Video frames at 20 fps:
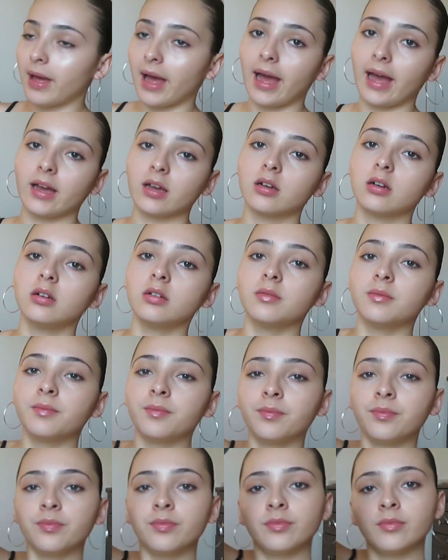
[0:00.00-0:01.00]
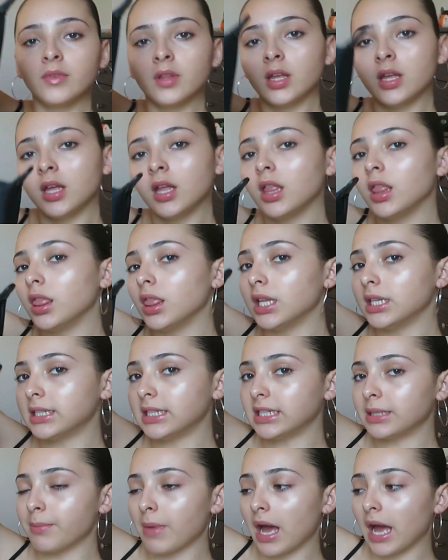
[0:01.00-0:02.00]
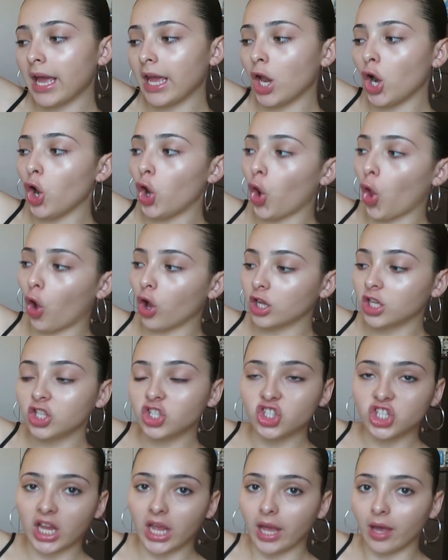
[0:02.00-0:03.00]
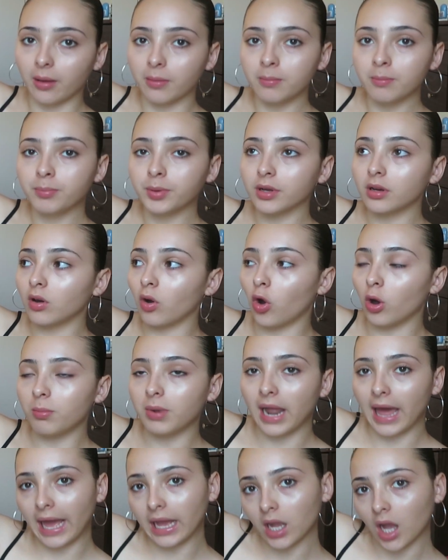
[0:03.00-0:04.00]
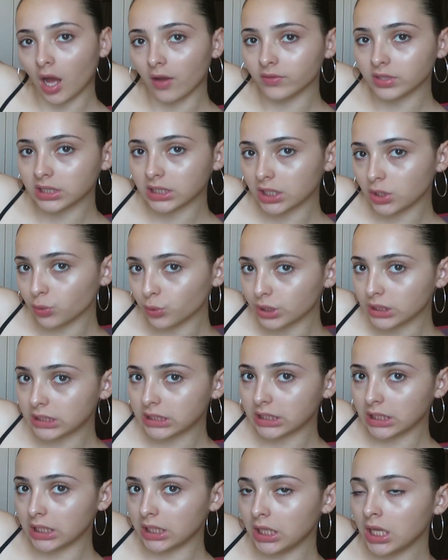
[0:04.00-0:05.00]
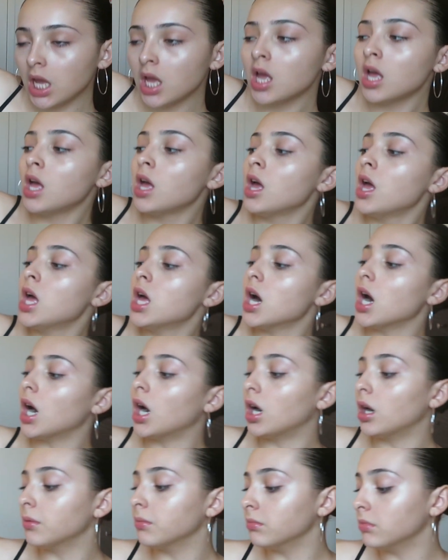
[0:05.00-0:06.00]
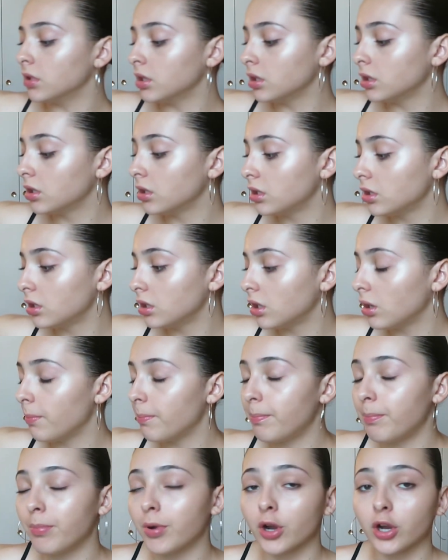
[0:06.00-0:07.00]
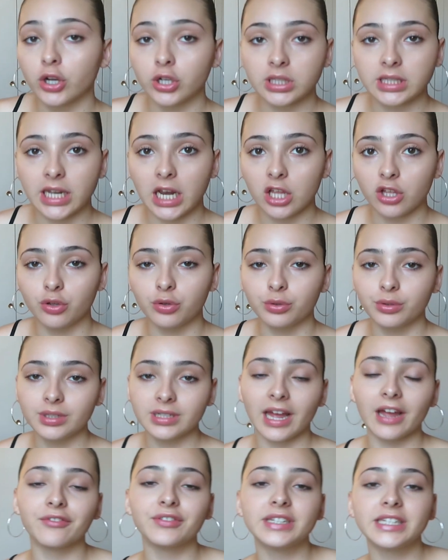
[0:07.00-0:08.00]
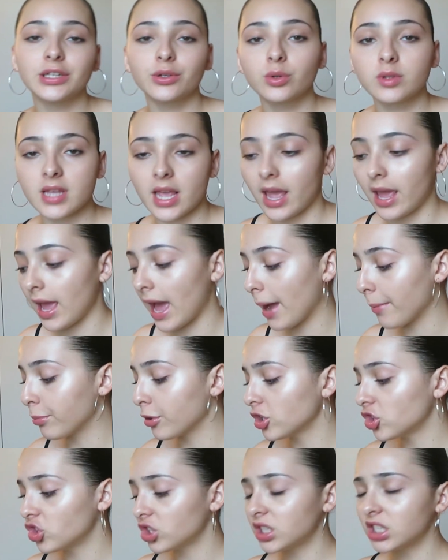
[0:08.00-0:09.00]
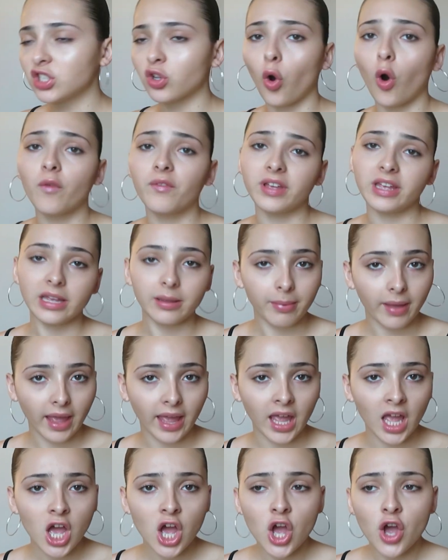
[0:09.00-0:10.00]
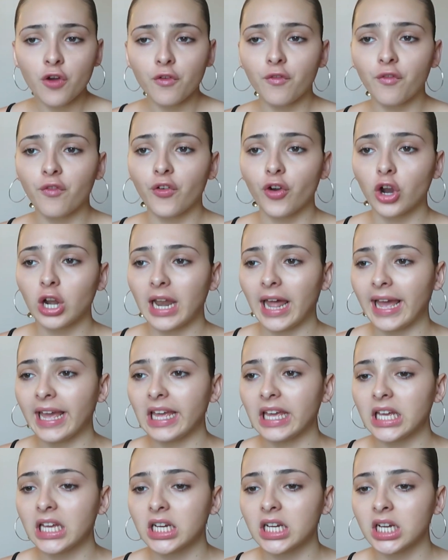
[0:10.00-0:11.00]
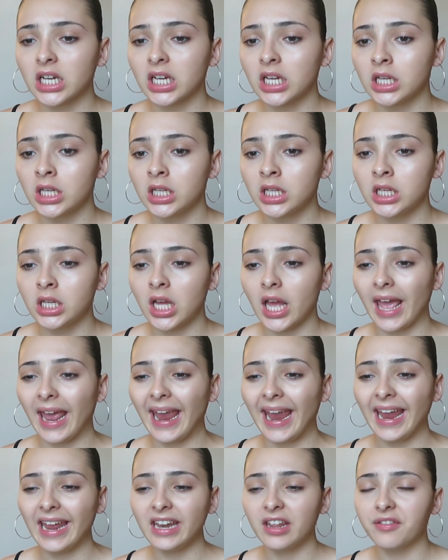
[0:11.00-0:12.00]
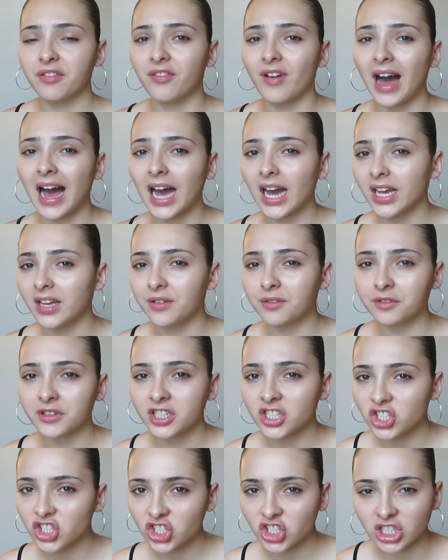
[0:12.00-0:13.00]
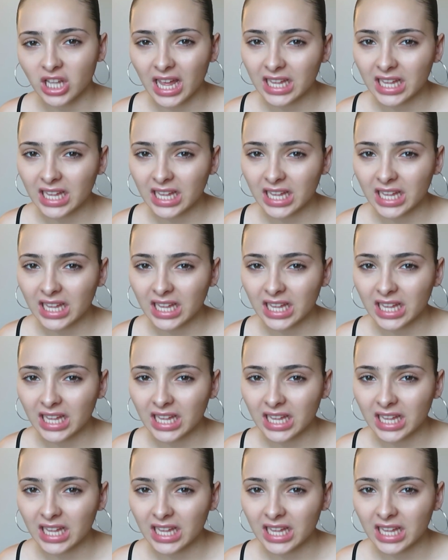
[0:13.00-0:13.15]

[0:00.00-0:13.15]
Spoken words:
bag. This is my Longchamp, all black, obviously you can see, purse that I use every single day. I purchased this off eBay for like $85-ish,